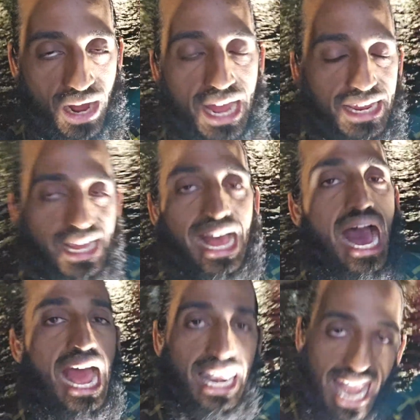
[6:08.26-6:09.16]
right?
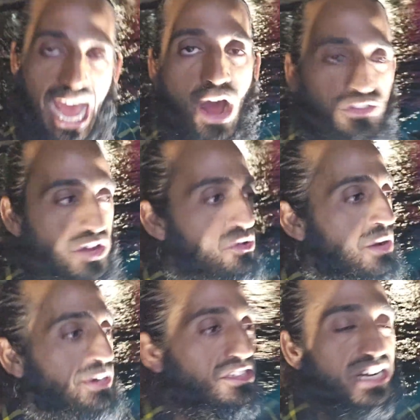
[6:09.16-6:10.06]
allow the
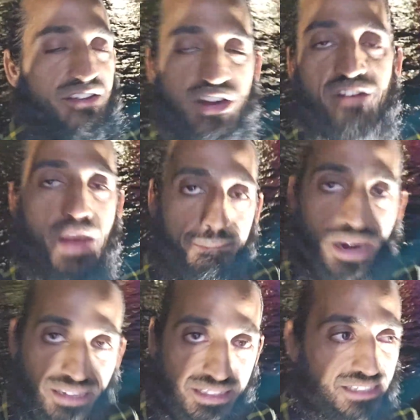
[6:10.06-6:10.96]
universal river of
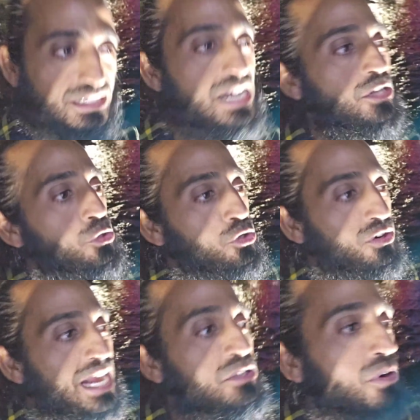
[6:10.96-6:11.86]
abundance to
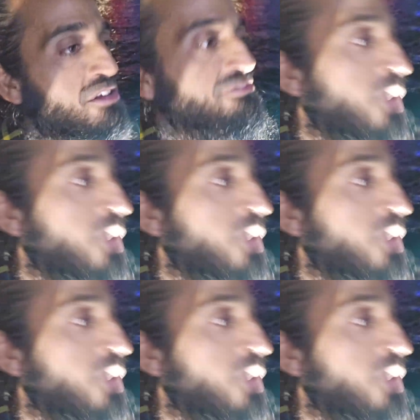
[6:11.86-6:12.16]
run naturally